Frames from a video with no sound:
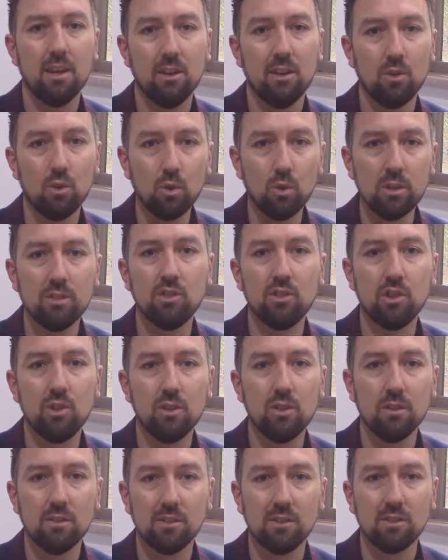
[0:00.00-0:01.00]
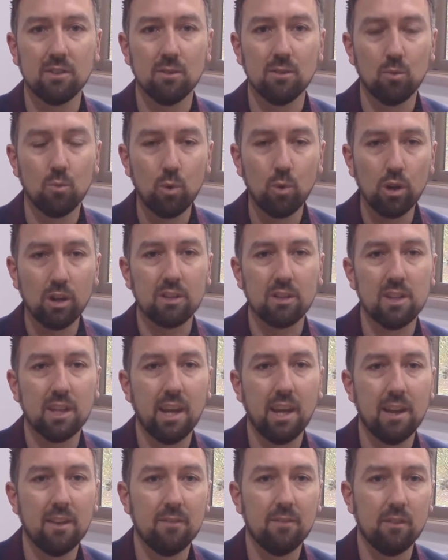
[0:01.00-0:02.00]
all the students work
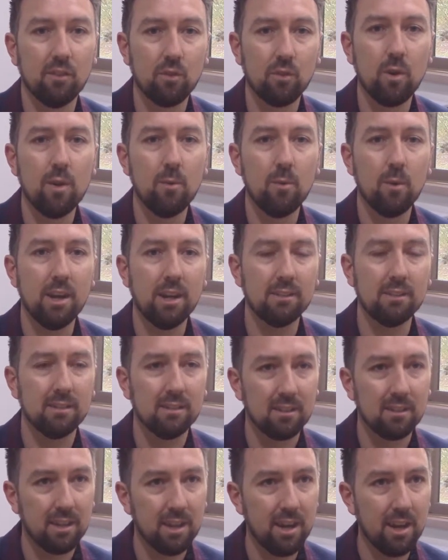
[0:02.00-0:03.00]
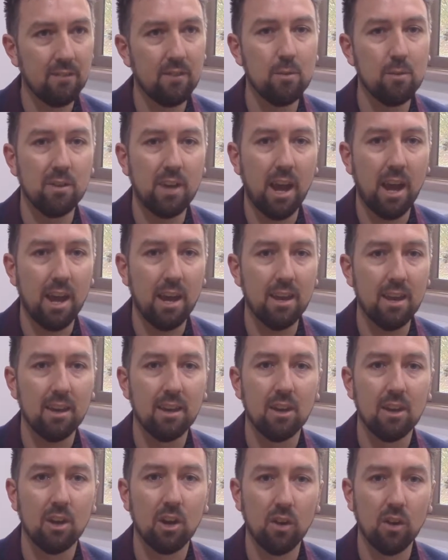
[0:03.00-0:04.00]
together for 3 weeks every day
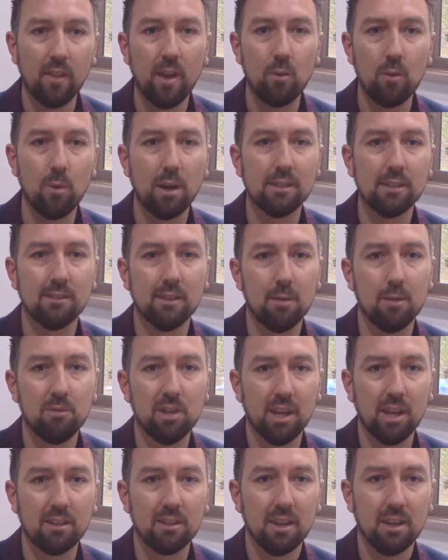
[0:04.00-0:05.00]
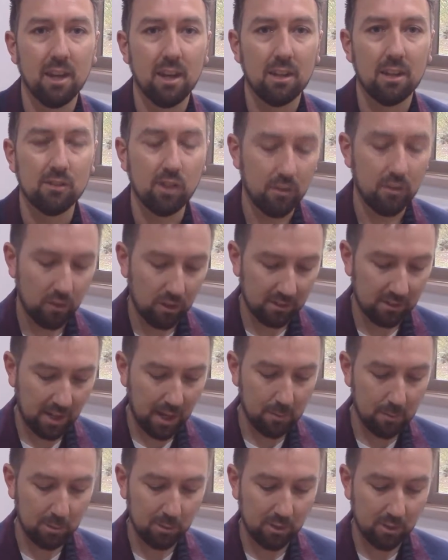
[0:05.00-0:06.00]
on that one subject. So for
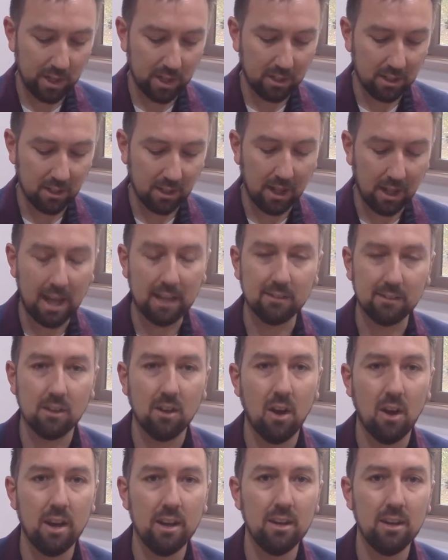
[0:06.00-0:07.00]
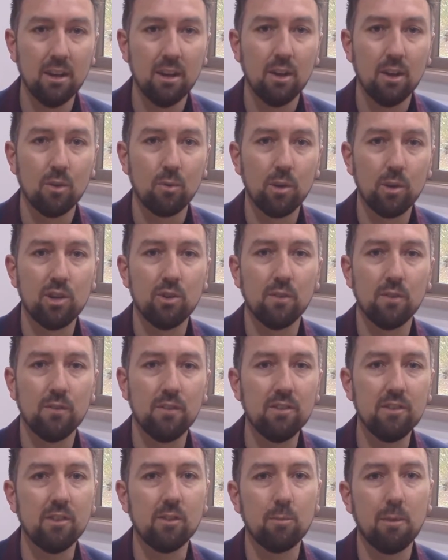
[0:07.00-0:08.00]
example, in class 9 we do a
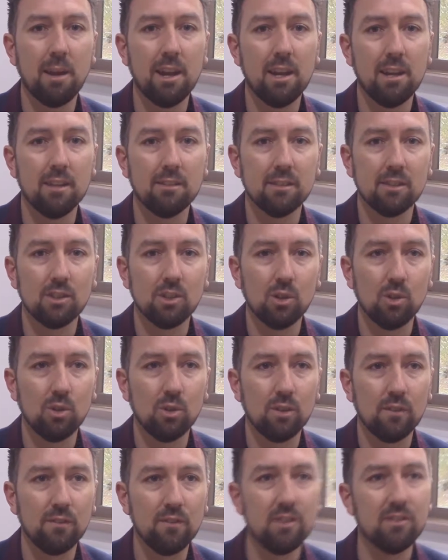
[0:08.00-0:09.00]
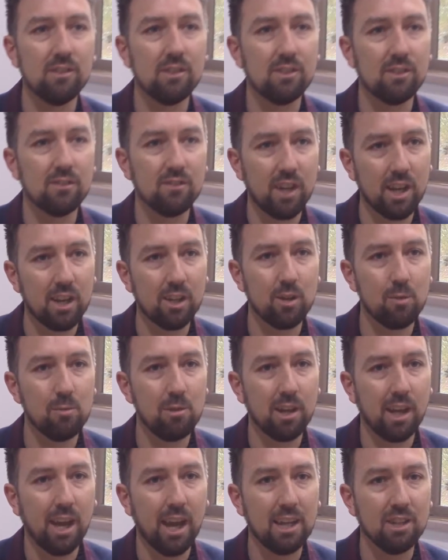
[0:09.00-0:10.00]
physics main lesson called the physics of
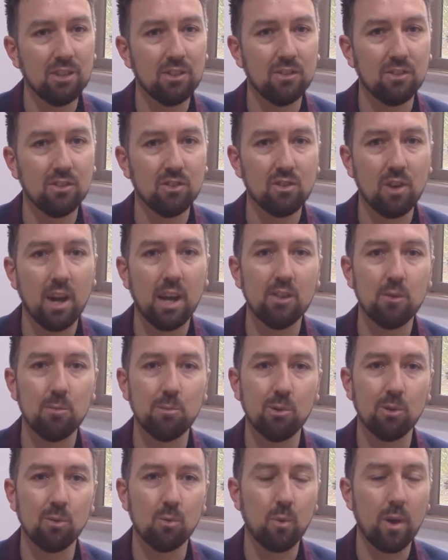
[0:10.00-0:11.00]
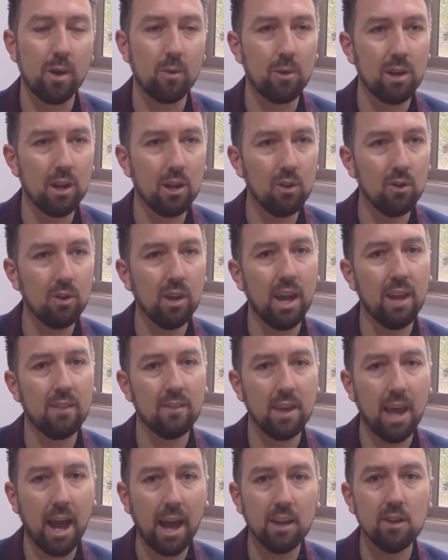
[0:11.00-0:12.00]
telecommunications and transport, where we look at
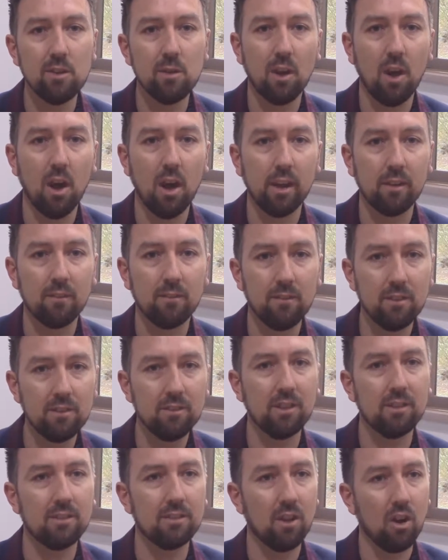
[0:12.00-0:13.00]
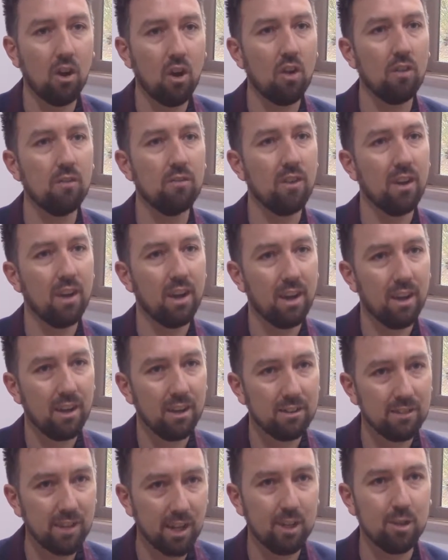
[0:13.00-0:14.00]
the underlying physics of
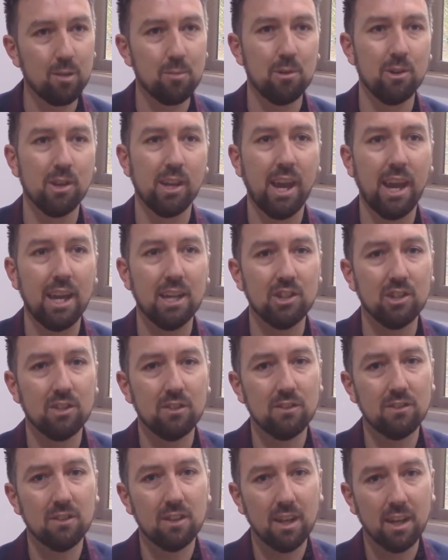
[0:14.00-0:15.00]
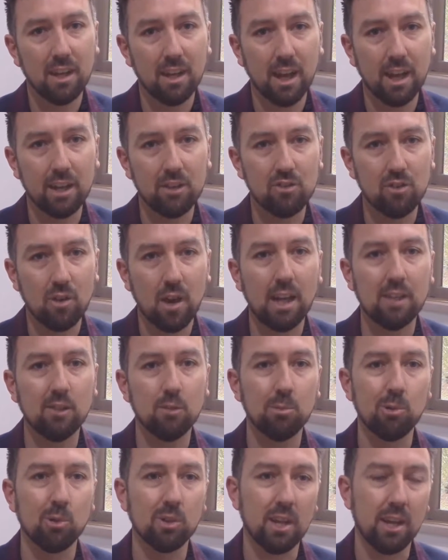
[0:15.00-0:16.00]
telecommunications and
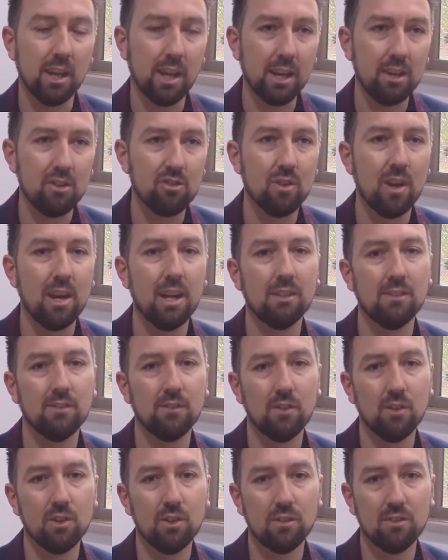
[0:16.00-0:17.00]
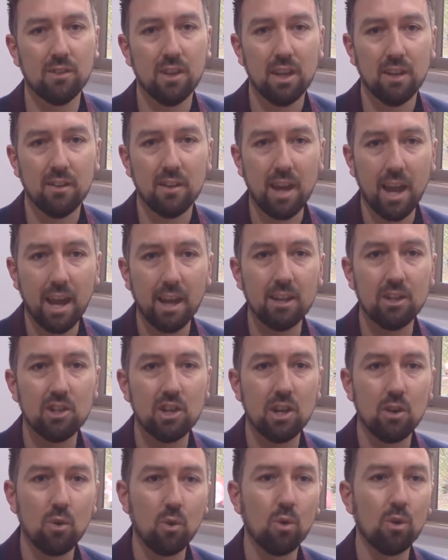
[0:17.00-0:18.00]
transport, the heat transfers, the
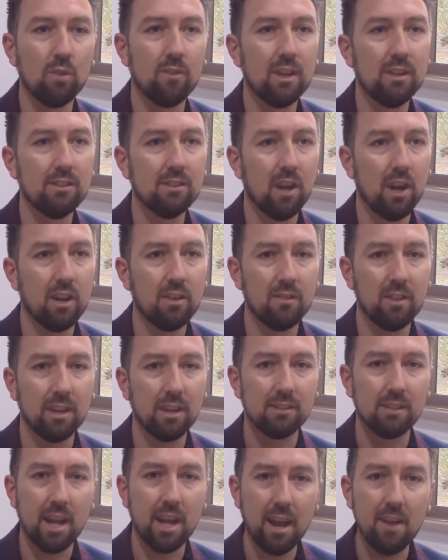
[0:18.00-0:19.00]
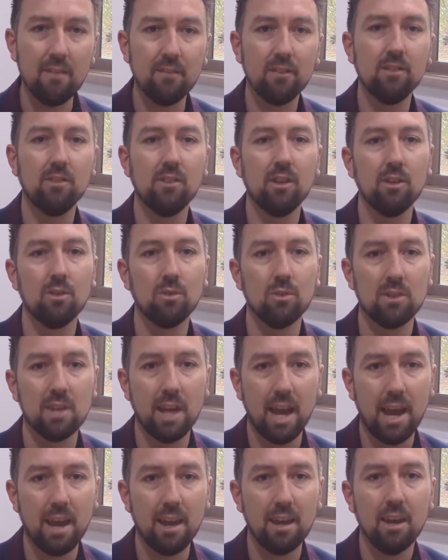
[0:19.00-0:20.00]
energy and all of these kind of things. And every single
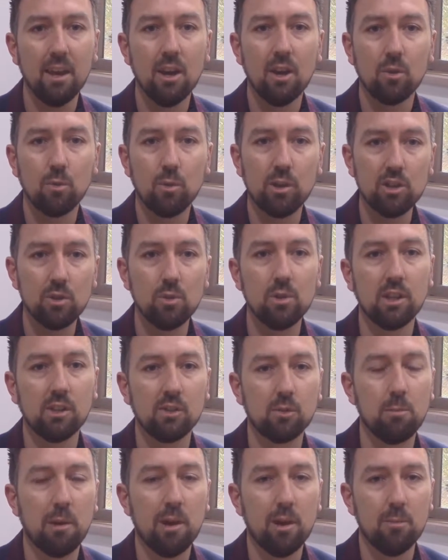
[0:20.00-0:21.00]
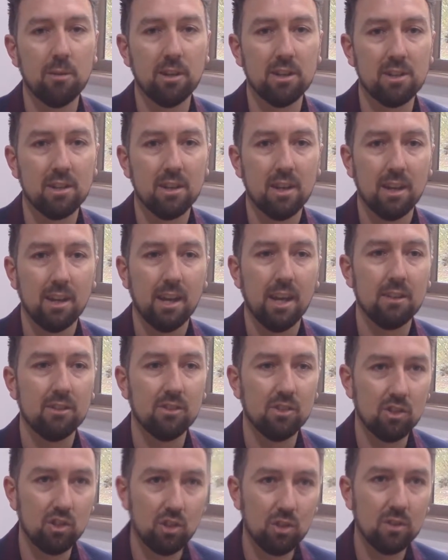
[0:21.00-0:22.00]
day we do an experiment and the
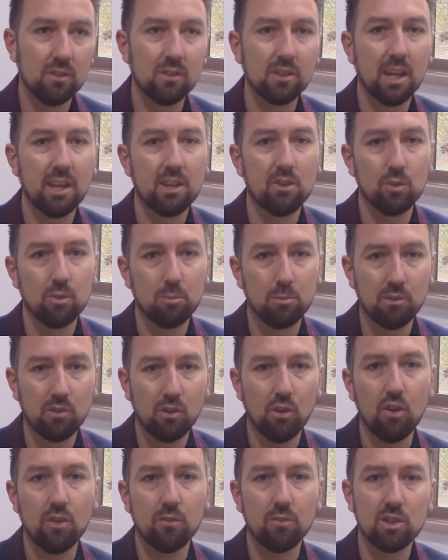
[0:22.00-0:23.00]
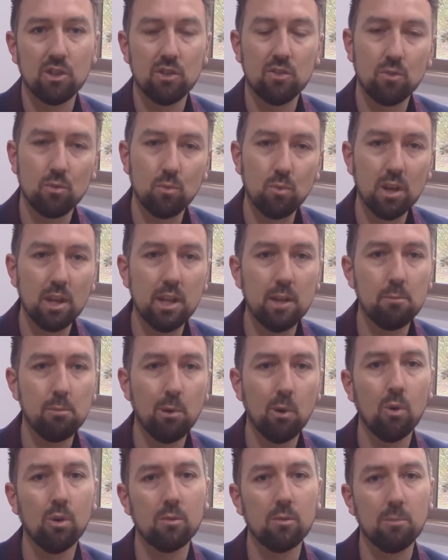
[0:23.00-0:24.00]
students get to observe, which is a really
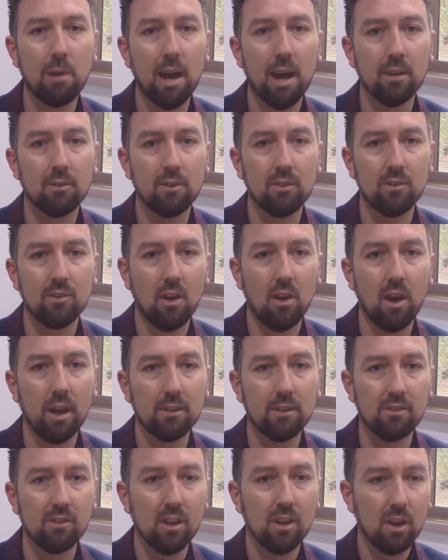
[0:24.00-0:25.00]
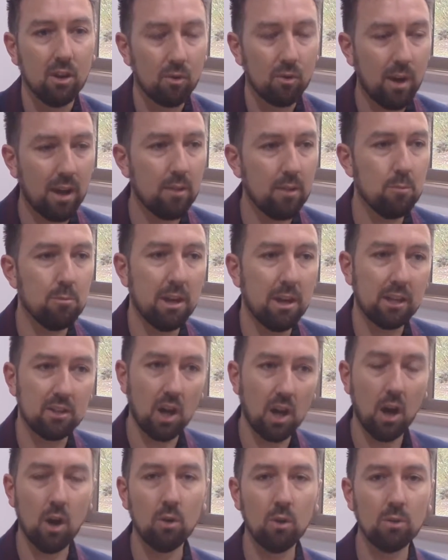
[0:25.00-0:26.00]
important part with science. Rather than being
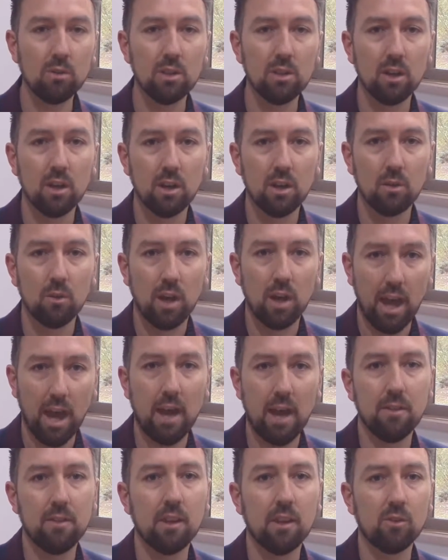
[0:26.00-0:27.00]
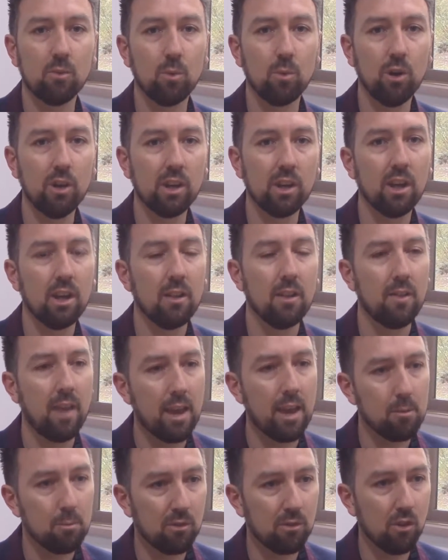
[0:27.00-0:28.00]
told how things work,
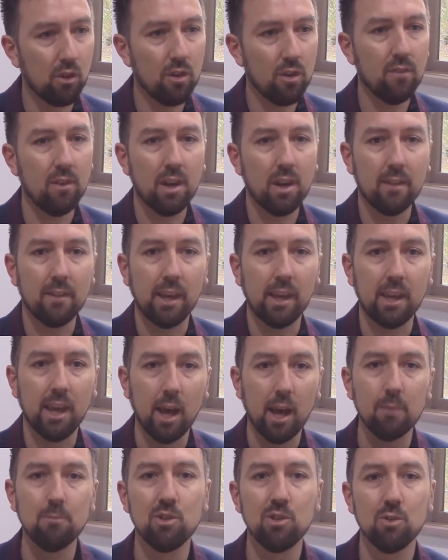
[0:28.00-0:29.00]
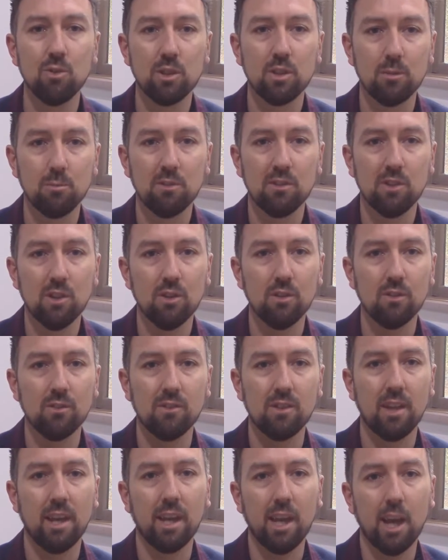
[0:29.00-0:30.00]
they observe it and they come to it
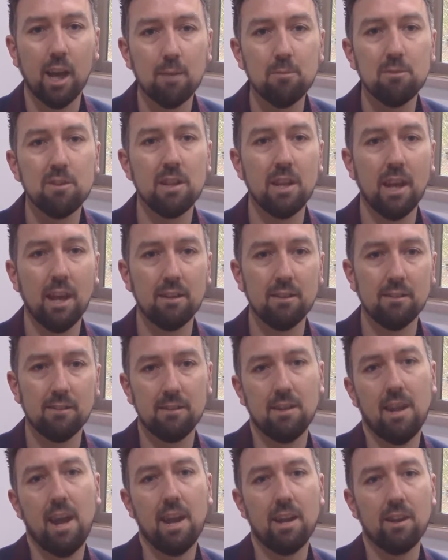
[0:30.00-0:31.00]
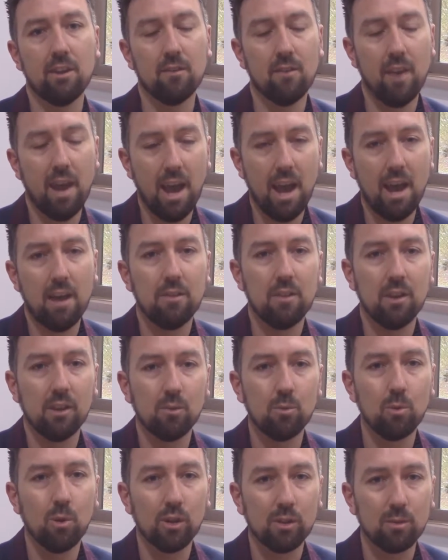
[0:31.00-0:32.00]
themselves. They come to the understanding of how
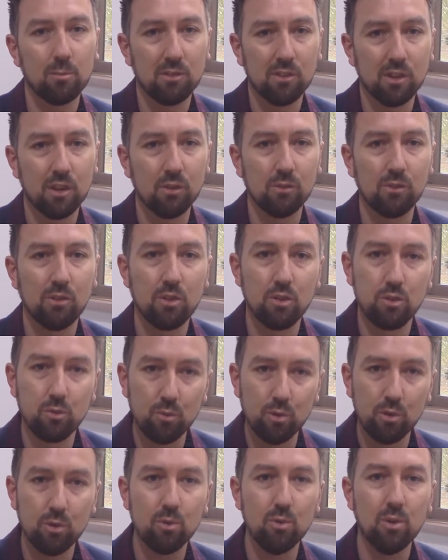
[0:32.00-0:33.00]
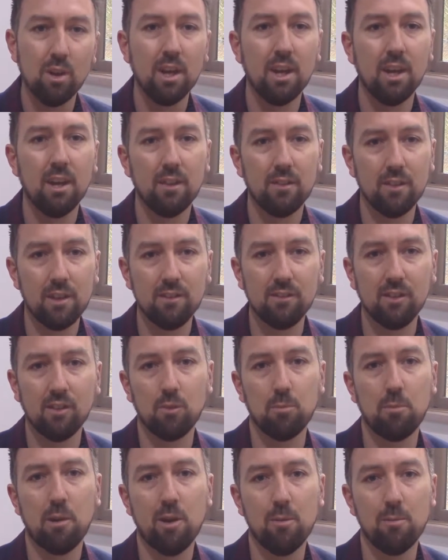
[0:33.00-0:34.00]
things work themselves through these
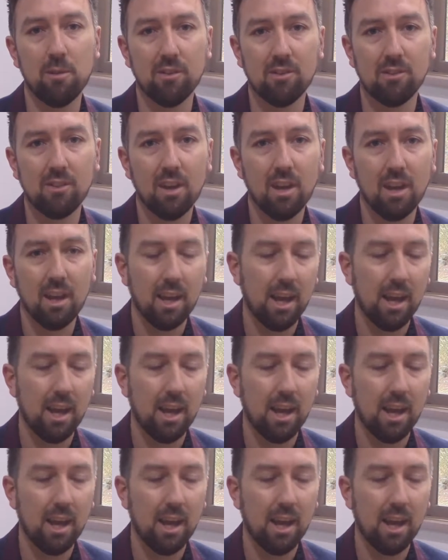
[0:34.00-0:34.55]
experiments.